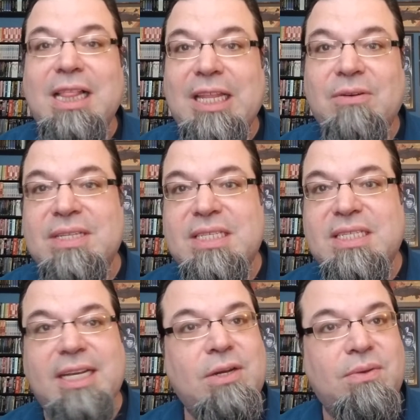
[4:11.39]
clearest
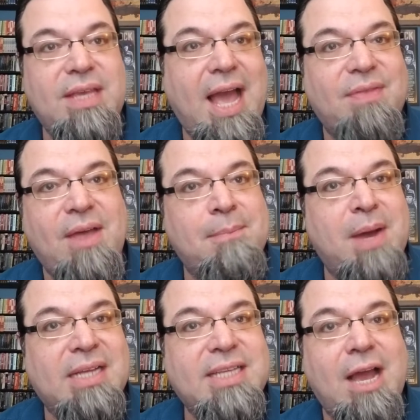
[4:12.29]
signal yet that
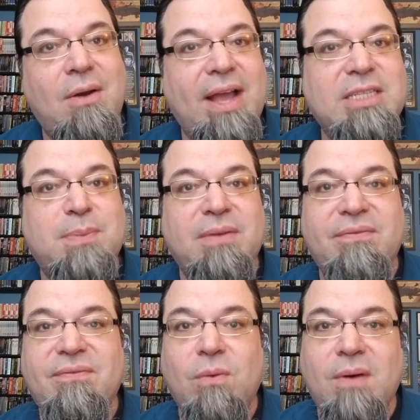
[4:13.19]
Moscow has been
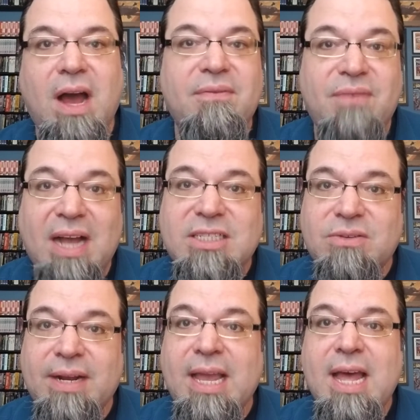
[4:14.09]
fo uh, fostering